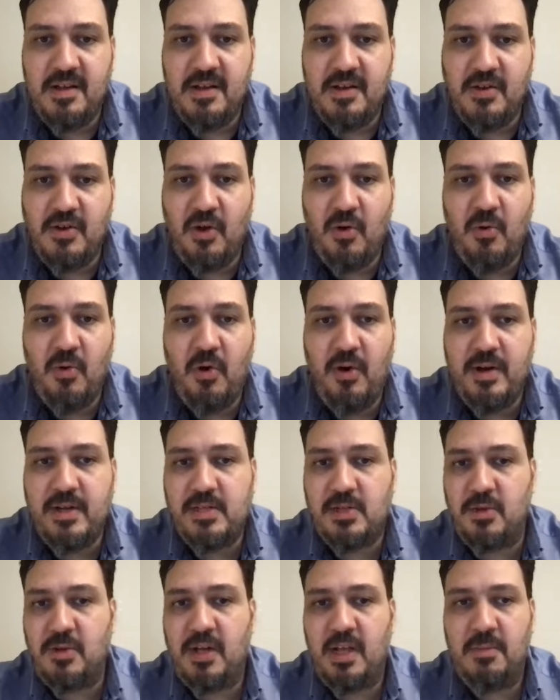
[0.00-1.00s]
No worries
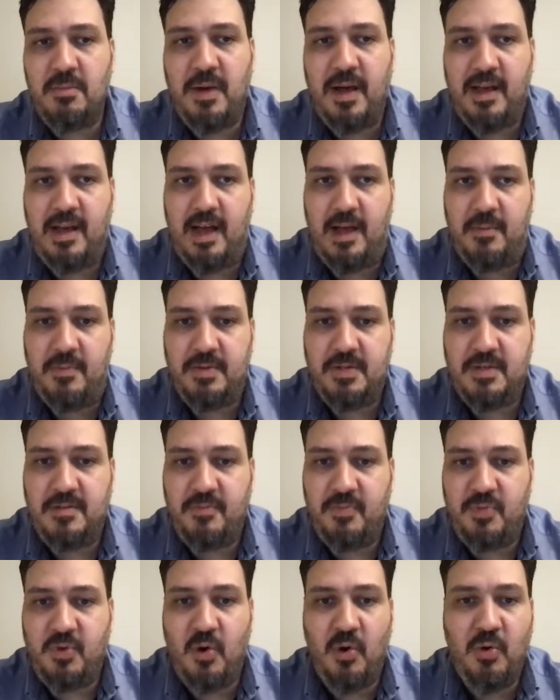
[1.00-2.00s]
to get backups.
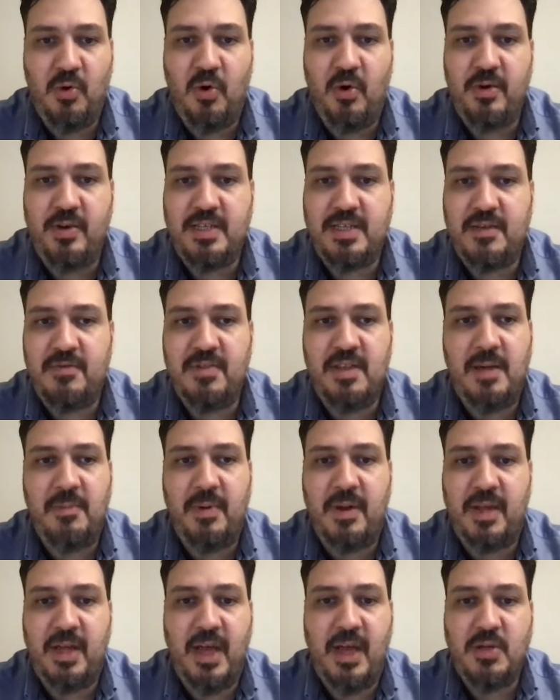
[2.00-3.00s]
No worries if the
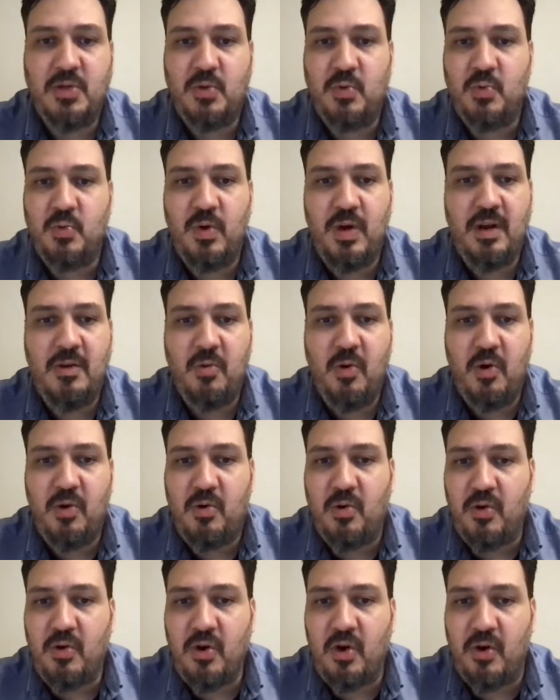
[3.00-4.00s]
application will work
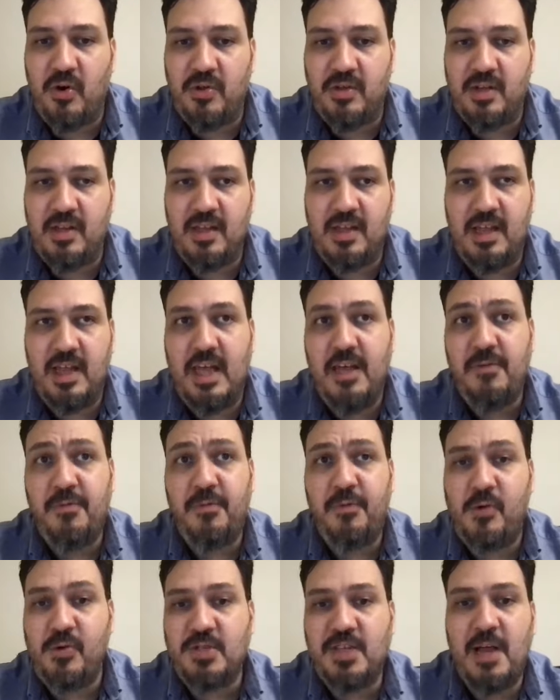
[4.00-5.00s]
or not. If
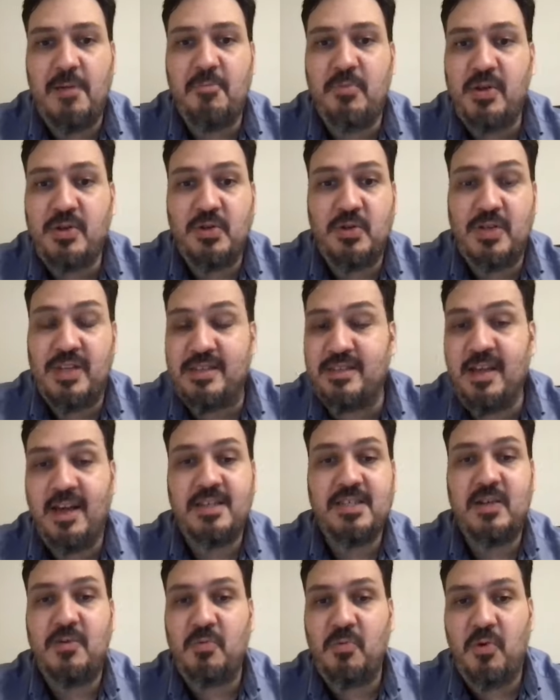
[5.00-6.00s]
for some reason it
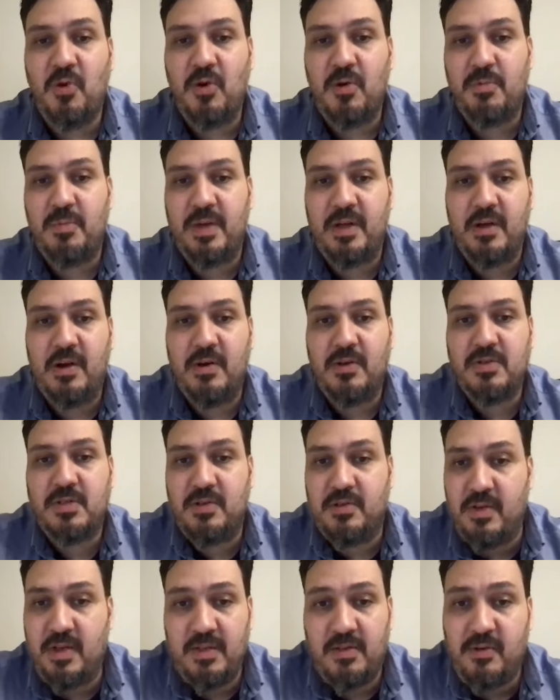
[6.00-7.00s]
doesn't work because
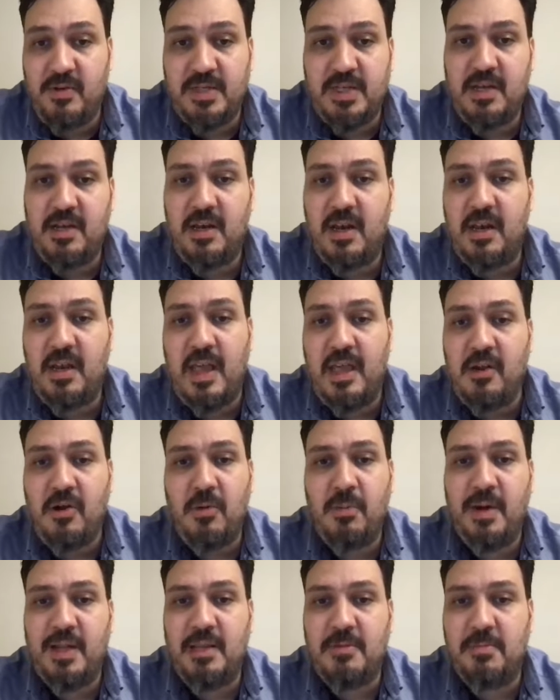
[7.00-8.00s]
there is an
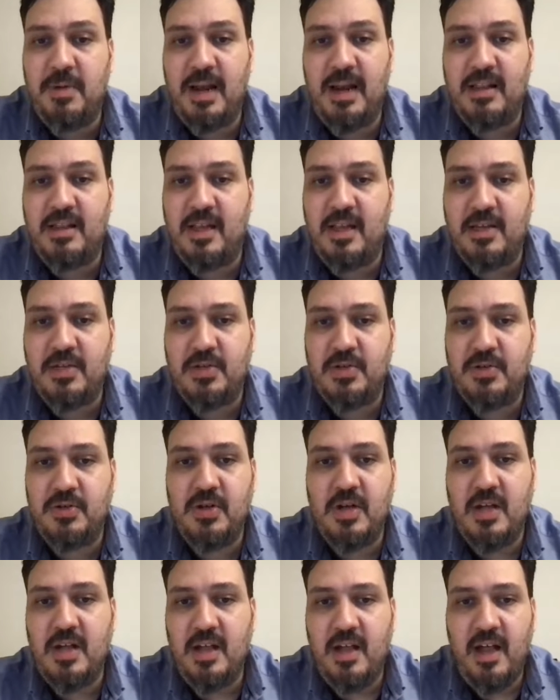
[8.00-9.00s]
incompatibility issue,
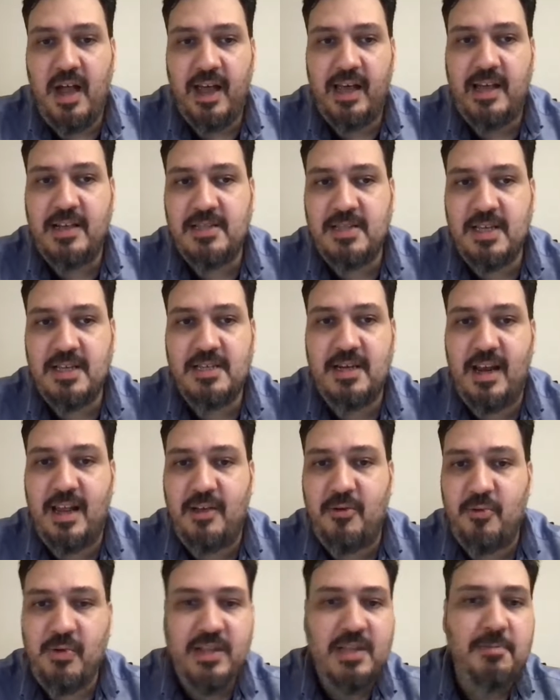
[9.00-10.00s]
I can just click
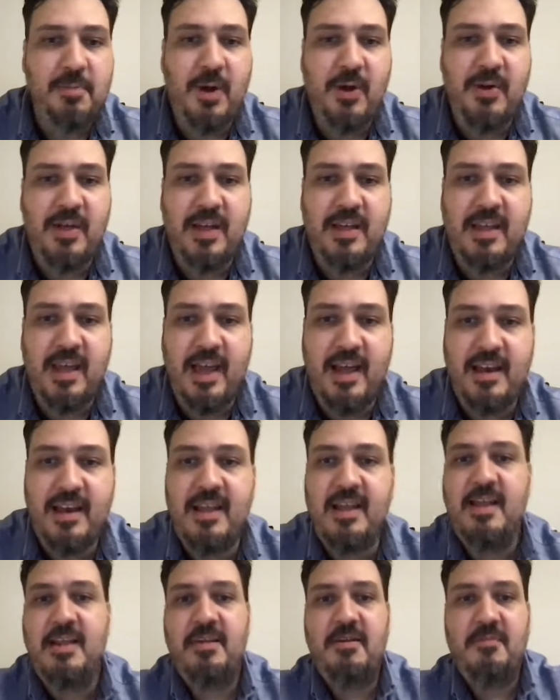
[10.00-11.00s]
redeploy
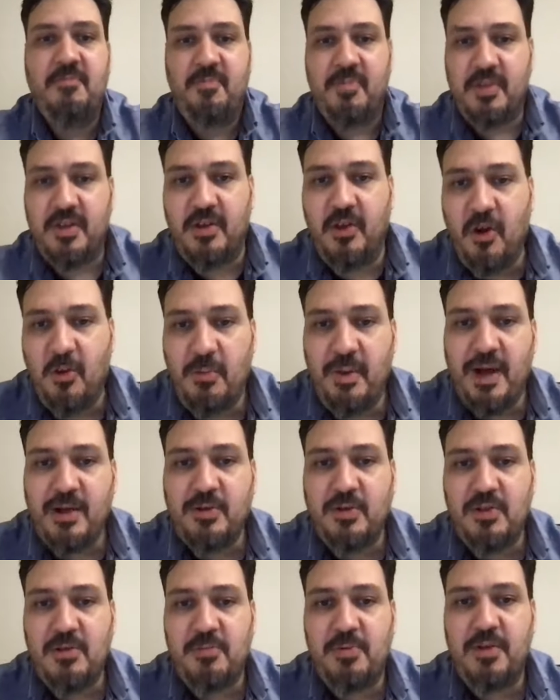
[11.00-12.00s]
again, go back
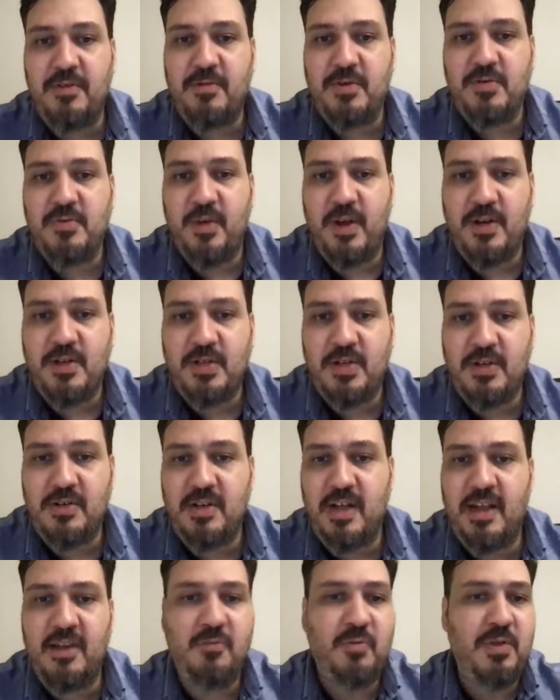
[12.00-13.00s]
to the previous version,
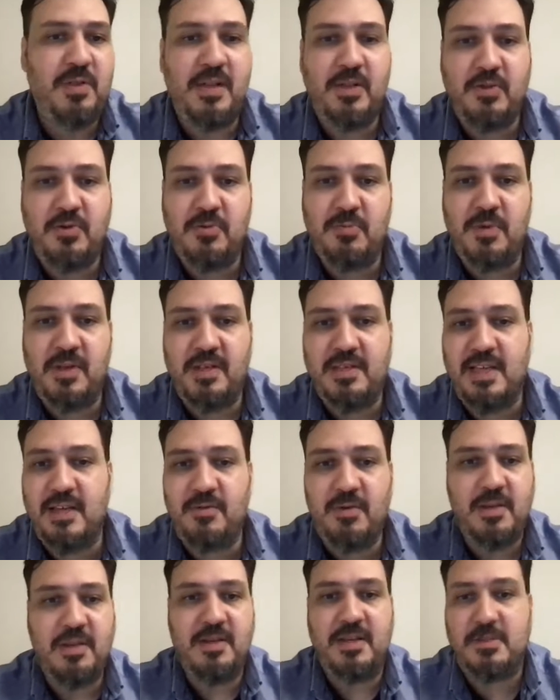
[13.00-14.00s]
and within 2 minutes,
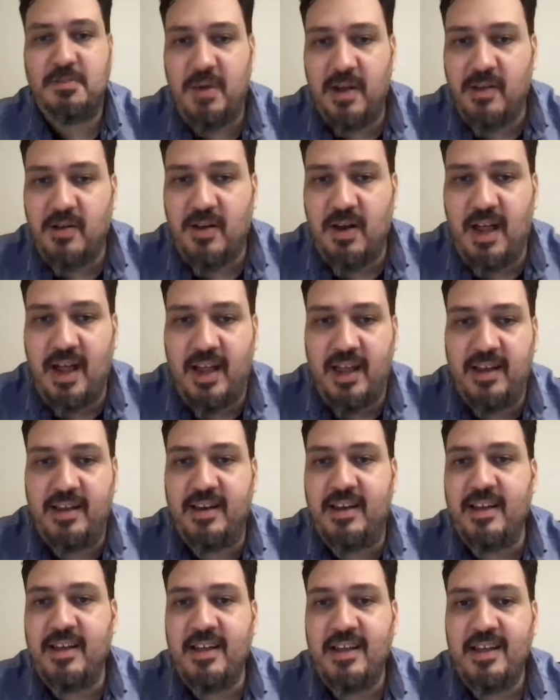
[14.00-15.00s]
everything is back online.